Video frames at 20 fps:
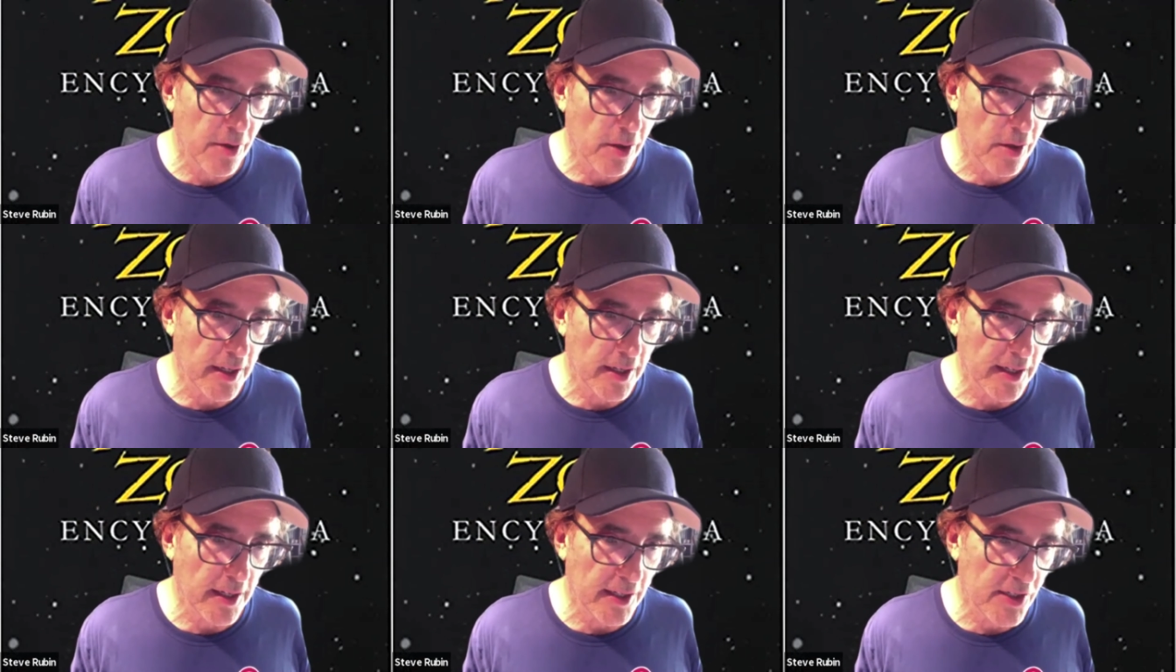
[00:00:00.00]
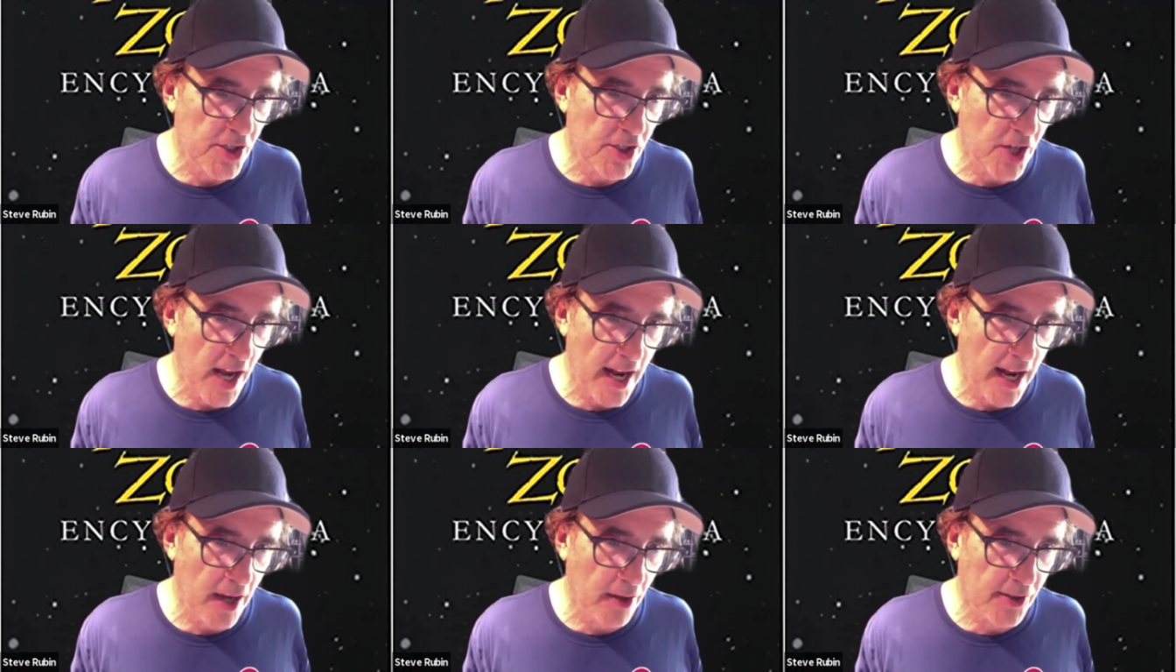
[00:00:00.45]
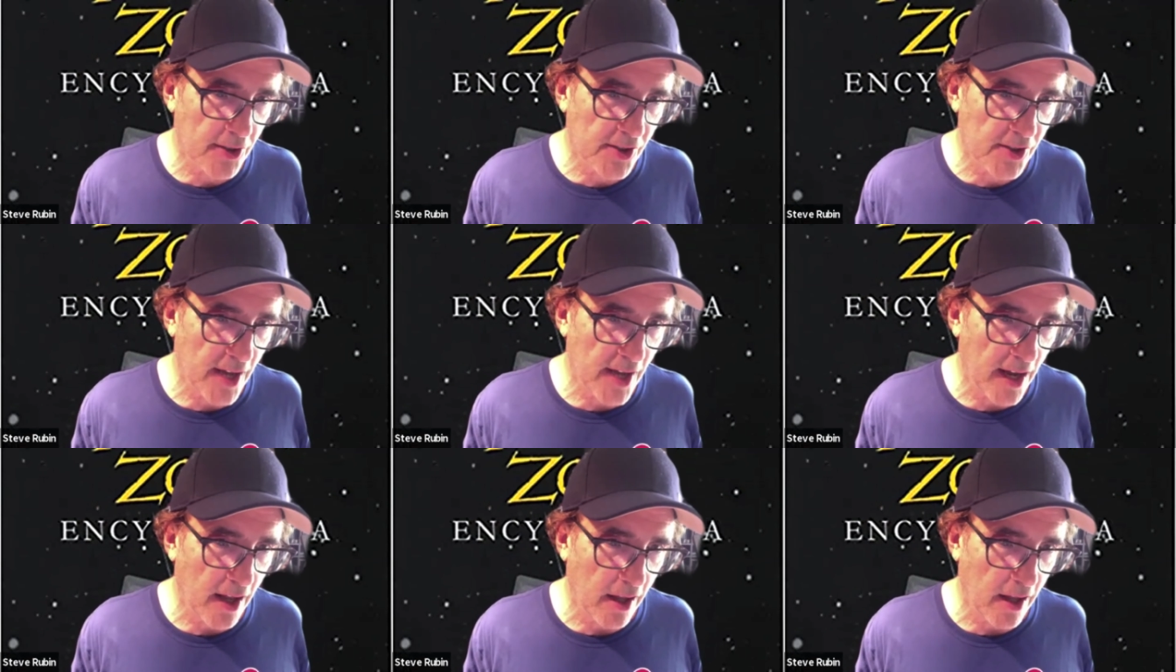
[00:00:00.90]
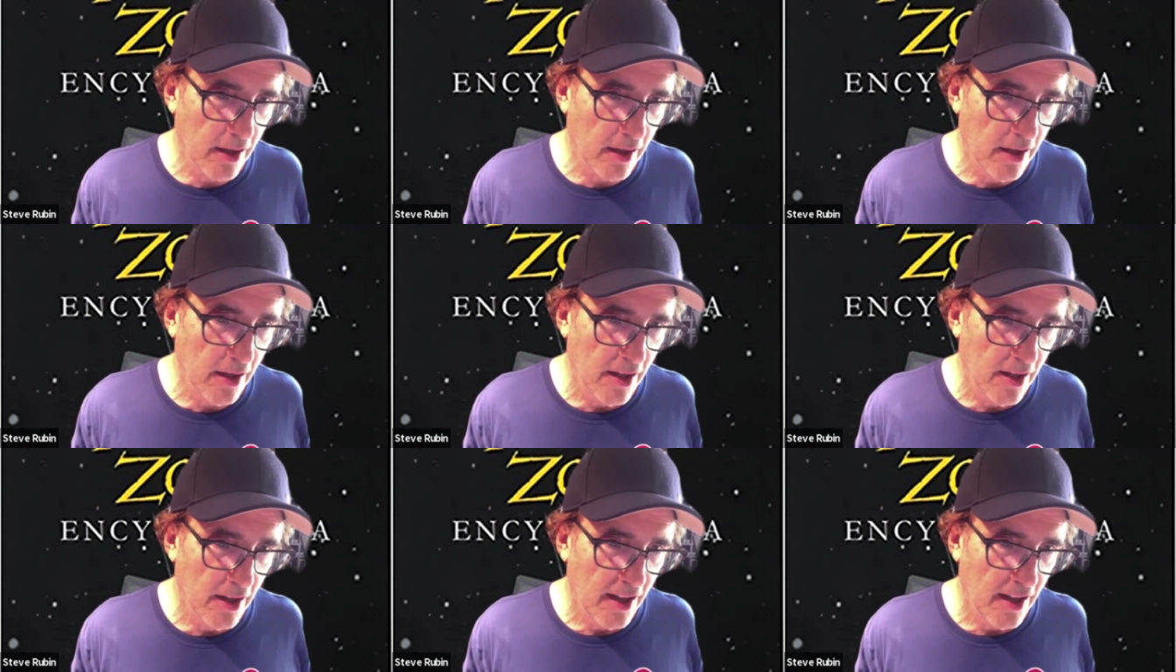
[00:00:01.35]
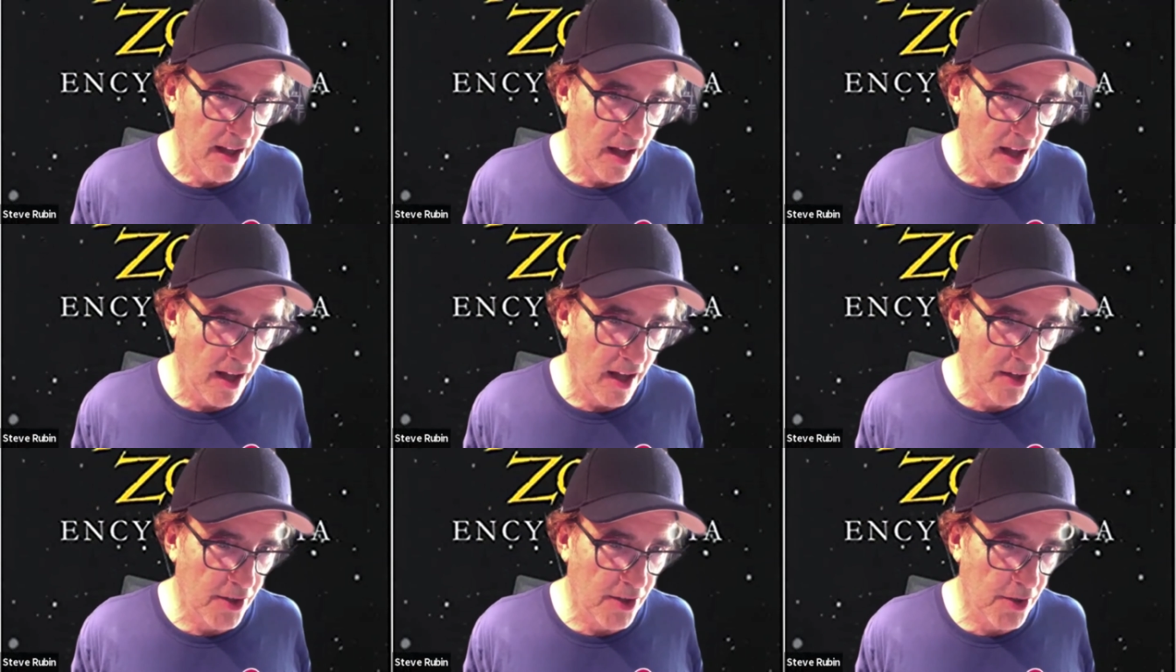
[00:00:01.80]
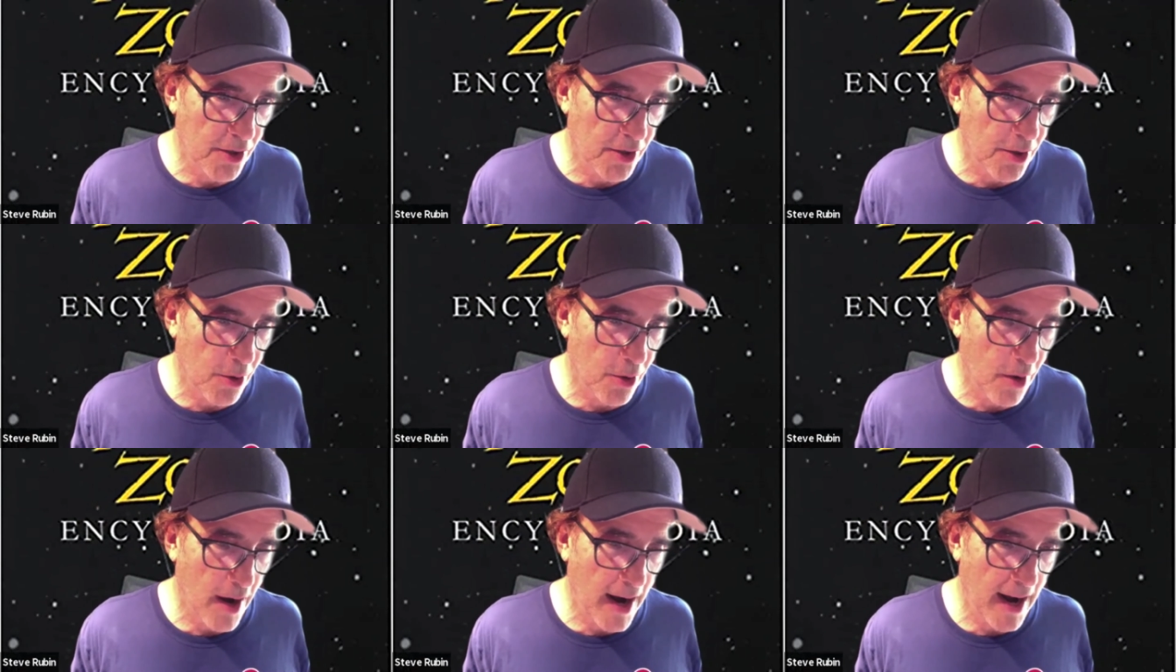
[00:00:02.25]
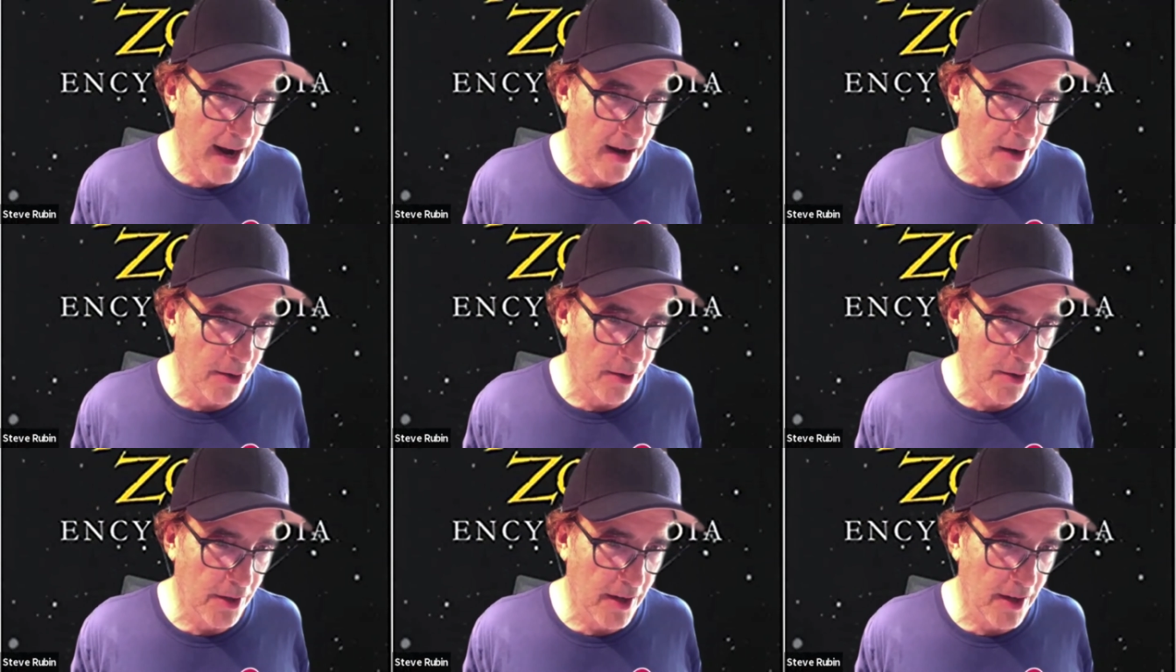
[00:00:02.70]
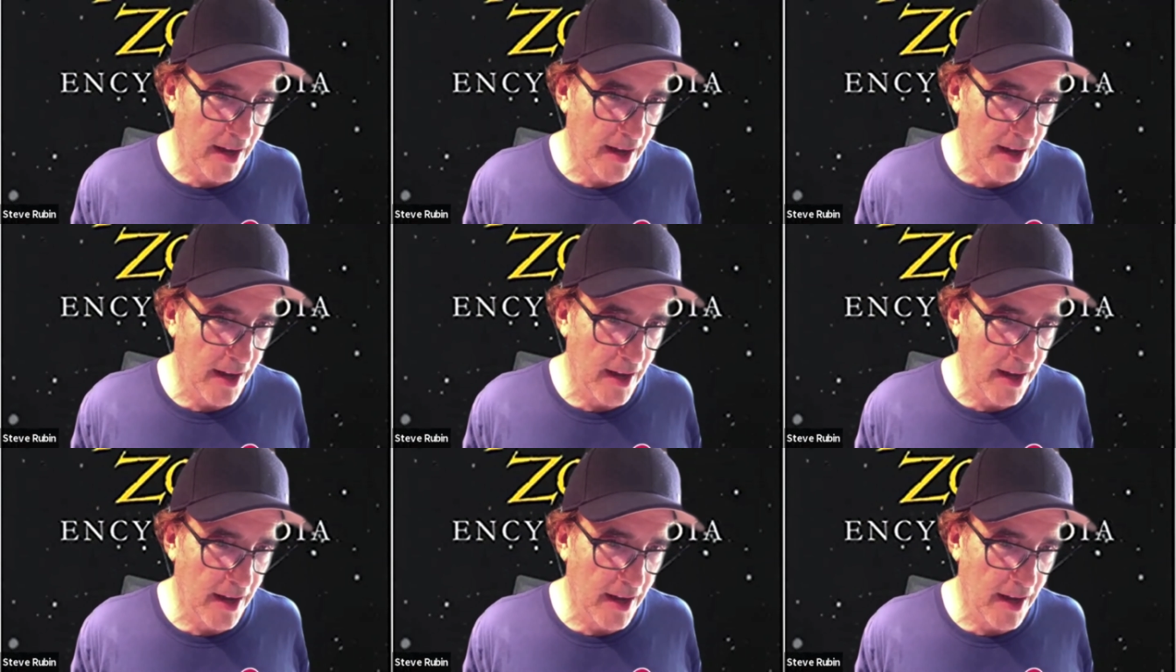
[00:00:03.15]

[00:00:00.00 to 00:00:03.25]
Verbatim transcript: in a jail cell underground